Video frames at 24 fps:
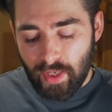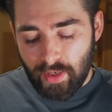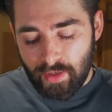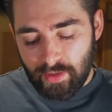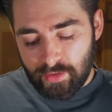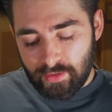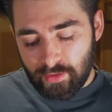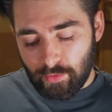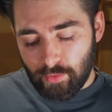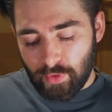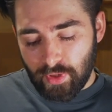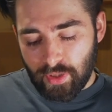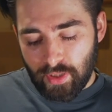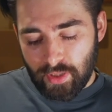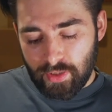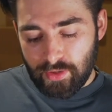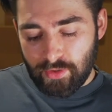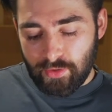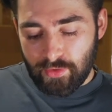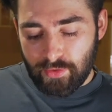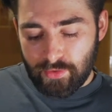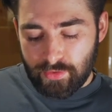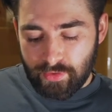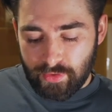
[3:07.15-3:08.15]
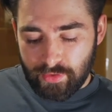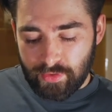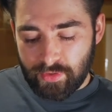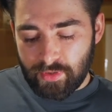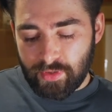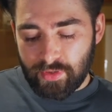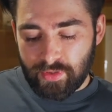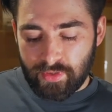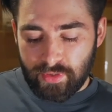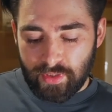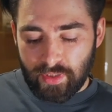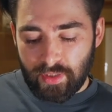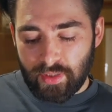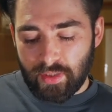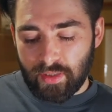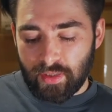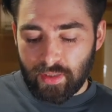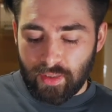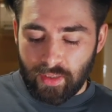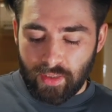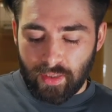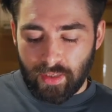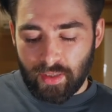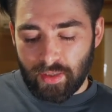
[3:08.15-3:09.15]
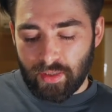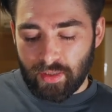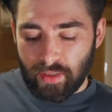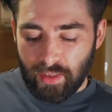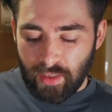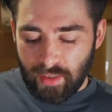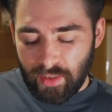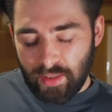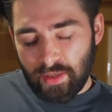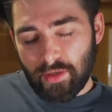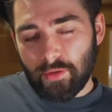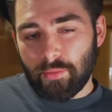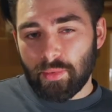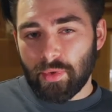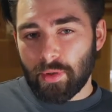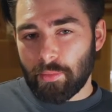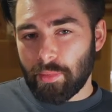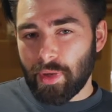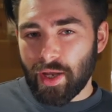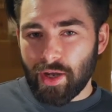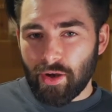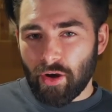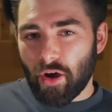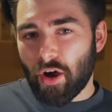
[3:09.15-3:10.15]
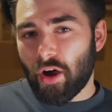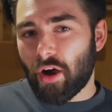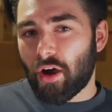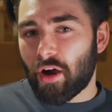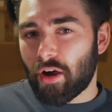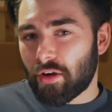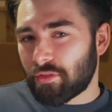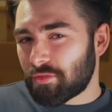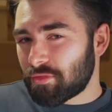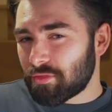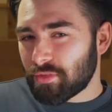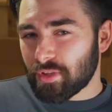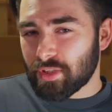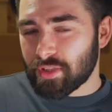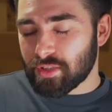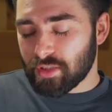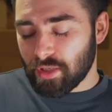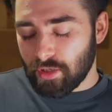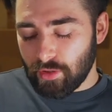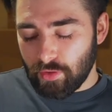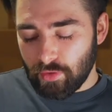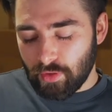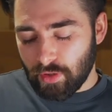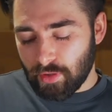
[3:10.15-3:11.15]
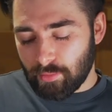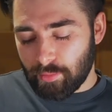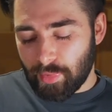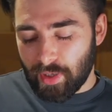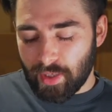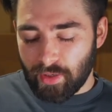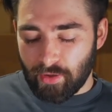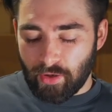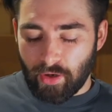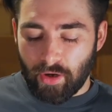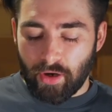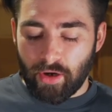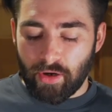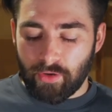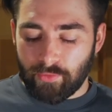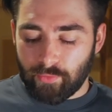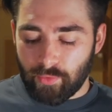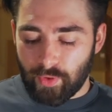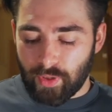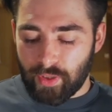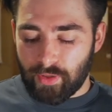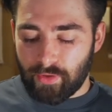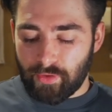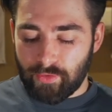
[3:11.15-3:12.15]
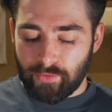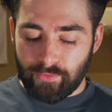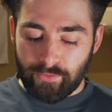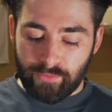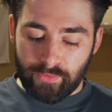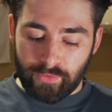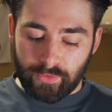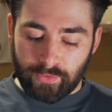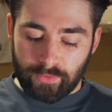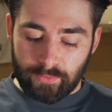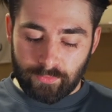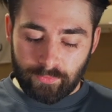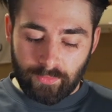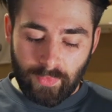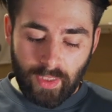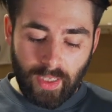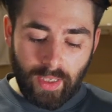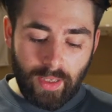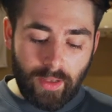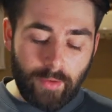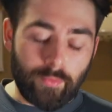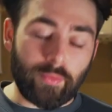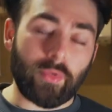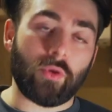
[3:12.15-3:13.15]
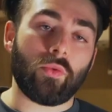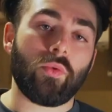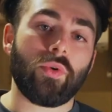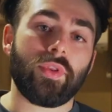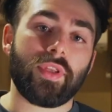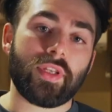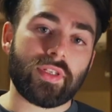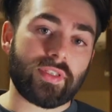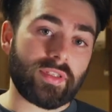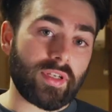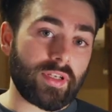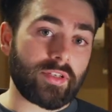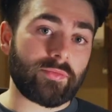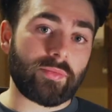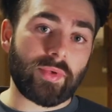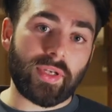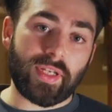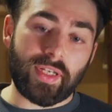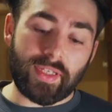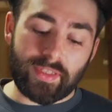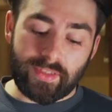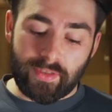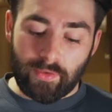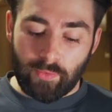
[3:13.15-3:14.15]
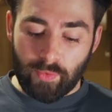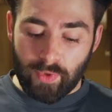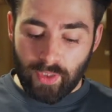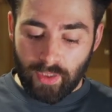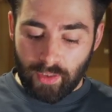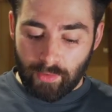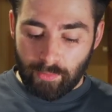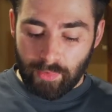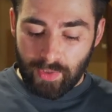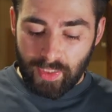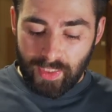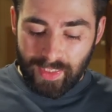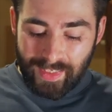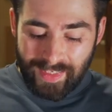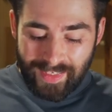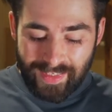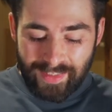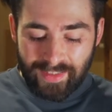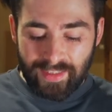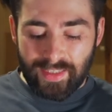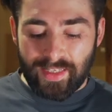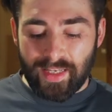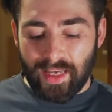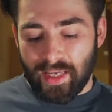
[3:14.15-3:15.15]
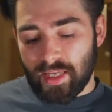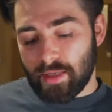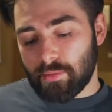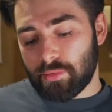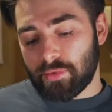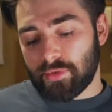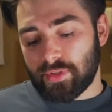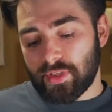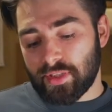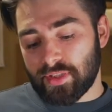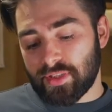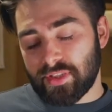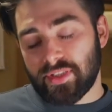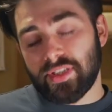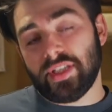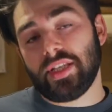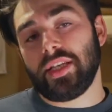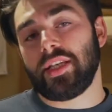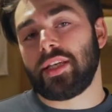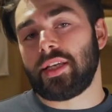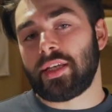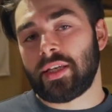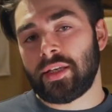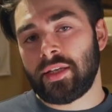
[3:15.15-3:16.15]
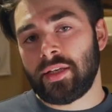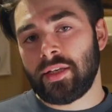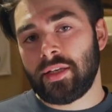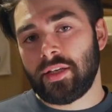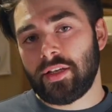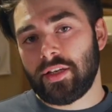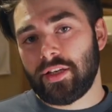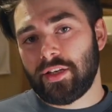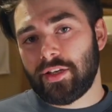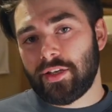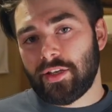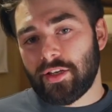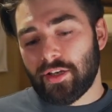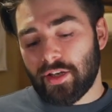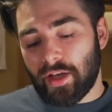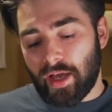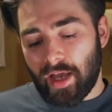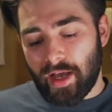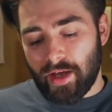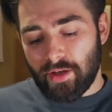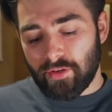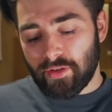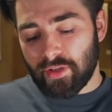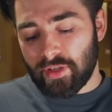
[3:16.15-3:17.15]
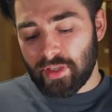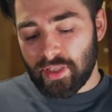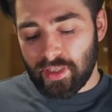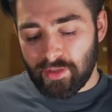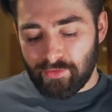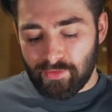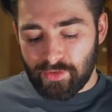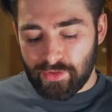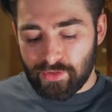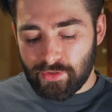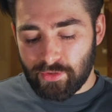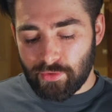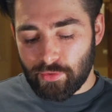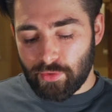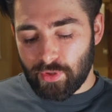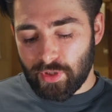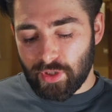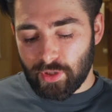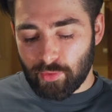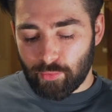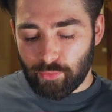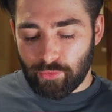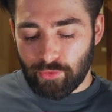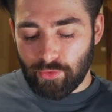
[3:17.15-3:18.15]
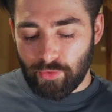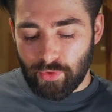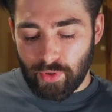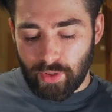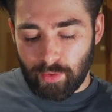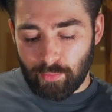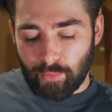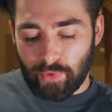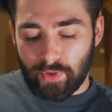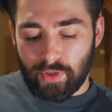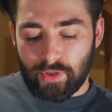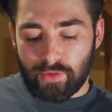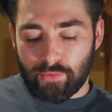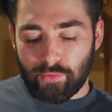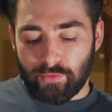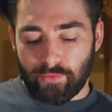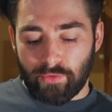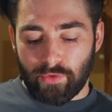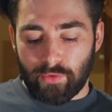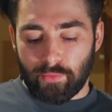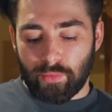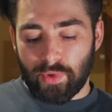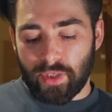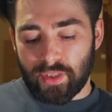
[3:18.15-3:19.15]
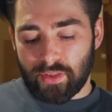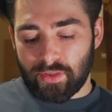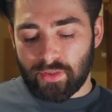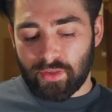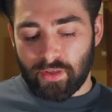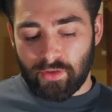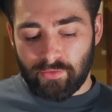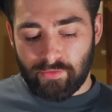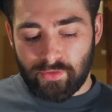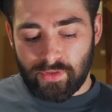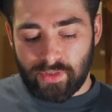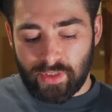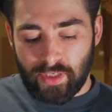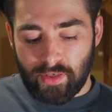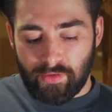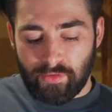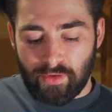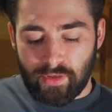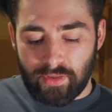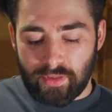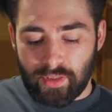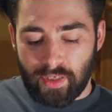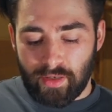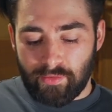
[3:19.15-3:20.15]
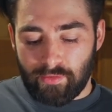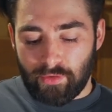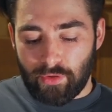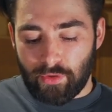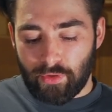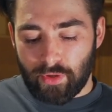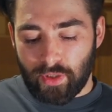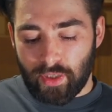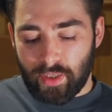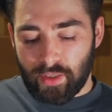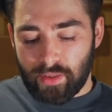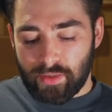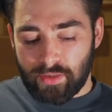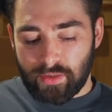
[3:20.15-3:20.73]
So we're going to use just a little bit, about half. It's going to look about halfway full. But what this does mean is that we're going to be easily able to see how the leaf is doing and brewing, because we've got a big surface area to have a look at.